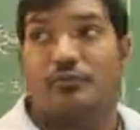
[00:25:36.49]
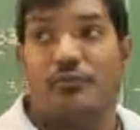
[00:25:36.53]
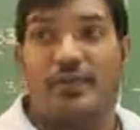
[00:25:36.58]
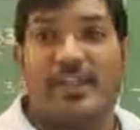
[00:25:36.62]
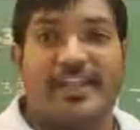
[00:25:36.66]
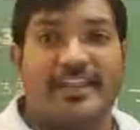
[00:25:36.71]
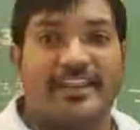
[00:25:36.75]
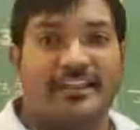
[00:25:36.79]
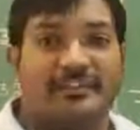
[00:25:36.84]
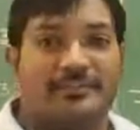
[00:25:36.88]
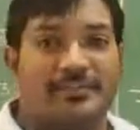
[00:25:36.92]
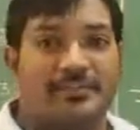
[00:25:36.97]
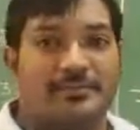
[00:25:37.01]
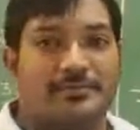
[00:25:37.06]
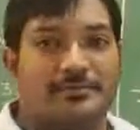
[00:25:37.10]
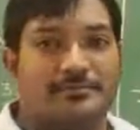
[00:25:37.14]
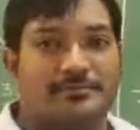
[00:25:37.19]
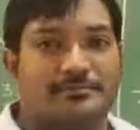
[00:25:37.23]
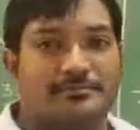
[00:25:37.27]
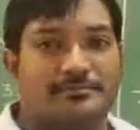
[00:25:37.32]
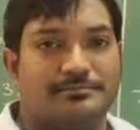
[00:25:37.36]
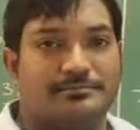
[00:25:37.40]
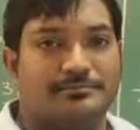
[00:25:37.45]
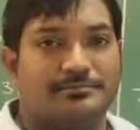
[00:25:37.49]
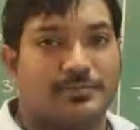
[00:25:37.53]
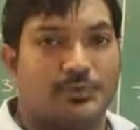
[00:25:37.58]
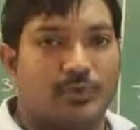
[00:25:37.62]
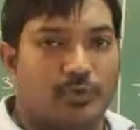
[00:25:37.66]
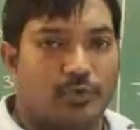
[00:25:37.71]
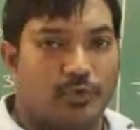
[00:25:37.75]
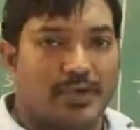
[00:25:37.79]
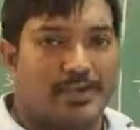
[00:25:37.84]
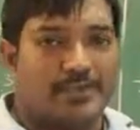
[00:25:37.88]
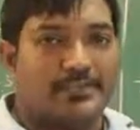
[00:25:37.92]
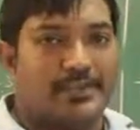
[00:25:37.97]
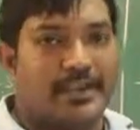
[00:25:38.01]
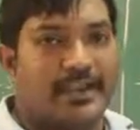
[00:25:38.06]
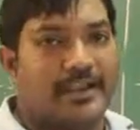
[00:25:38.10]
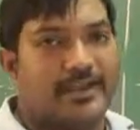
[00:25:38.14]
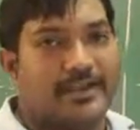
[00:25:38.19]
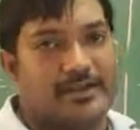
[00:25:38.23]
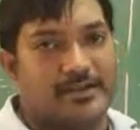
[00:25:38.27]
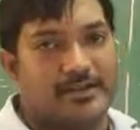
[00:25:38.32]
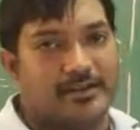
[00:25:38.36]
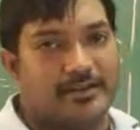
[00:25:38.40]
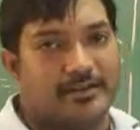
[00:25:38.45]
wherever you get the
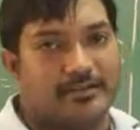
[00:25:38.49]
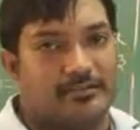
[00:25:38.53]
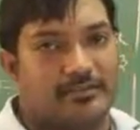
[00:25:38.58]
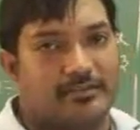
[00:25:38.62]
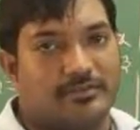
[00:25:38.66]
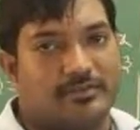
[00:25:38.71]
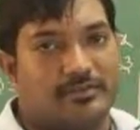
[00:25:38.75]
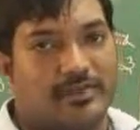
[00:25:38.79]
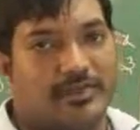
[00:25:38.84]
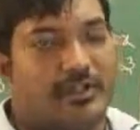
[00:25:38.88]
identities.